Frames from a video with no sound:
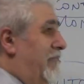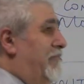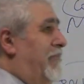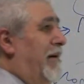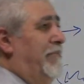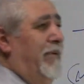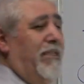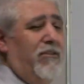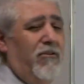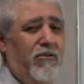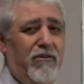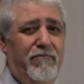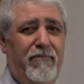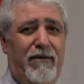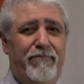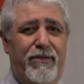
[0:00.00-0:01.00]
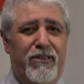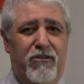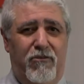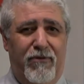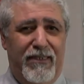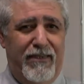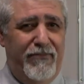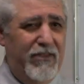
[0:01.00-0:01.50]
puppet or muppet
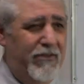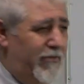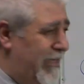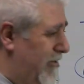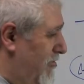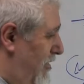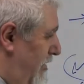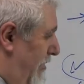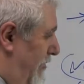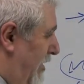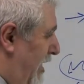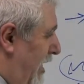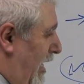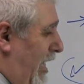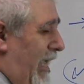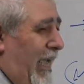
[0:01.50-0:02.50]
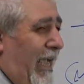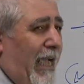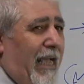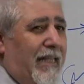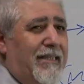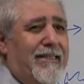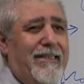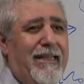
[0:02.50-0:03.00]
or whatever you want to call them.
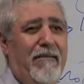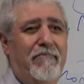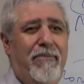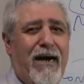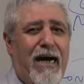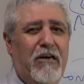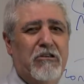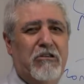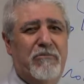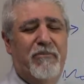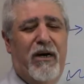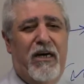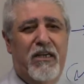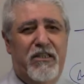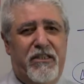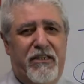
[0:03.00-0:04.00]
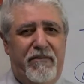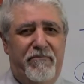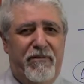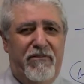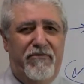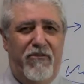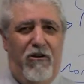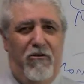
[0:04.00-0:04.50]
It's about monitoring
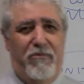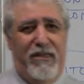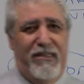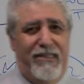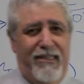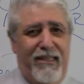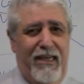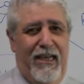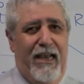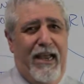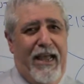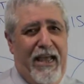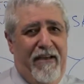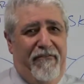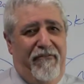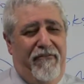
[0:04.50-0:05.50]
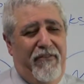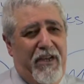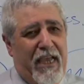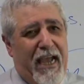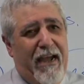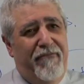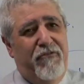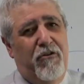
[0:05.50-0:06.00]
performance. If we
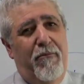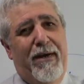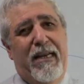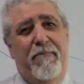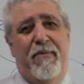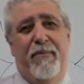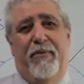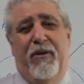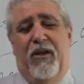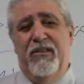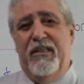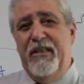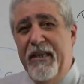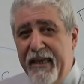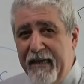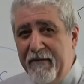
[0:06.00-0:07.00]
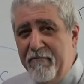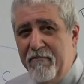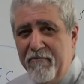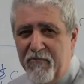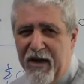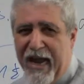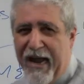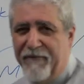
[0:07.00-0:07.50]
have too many people on the
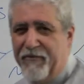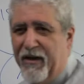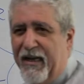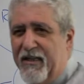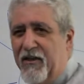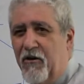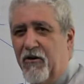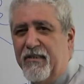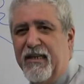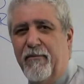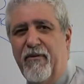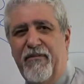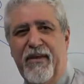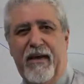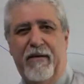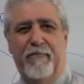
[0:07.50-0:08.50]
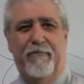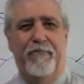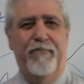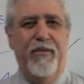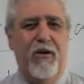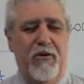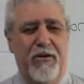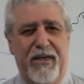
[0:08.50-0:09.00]
team, we have to let go some of them
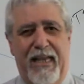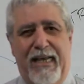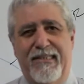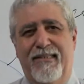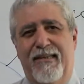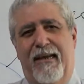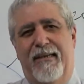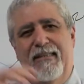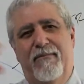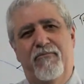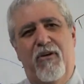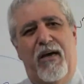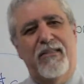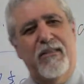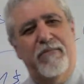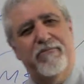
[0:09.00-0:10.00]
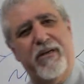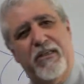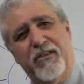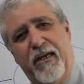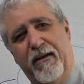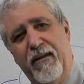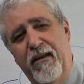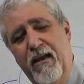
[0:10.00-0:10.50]
or reassign them to other
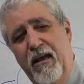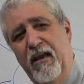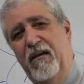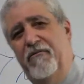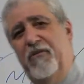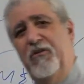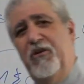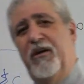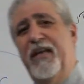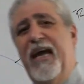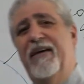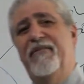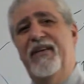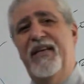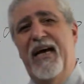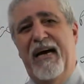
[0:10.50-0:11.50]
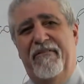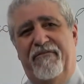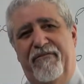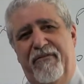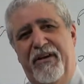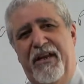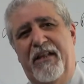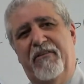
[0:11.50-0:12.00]
projects. If we don't have
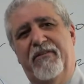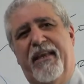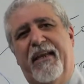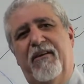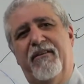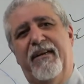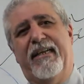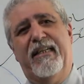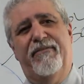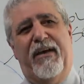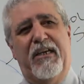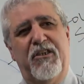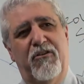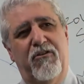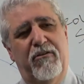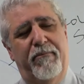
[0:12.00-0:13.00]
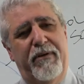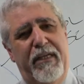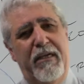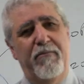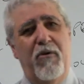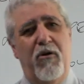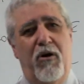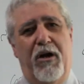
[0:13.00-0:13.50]
enough, we need to take corrective action to
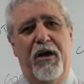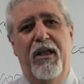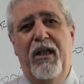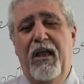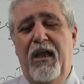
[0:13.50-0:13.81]
bring more.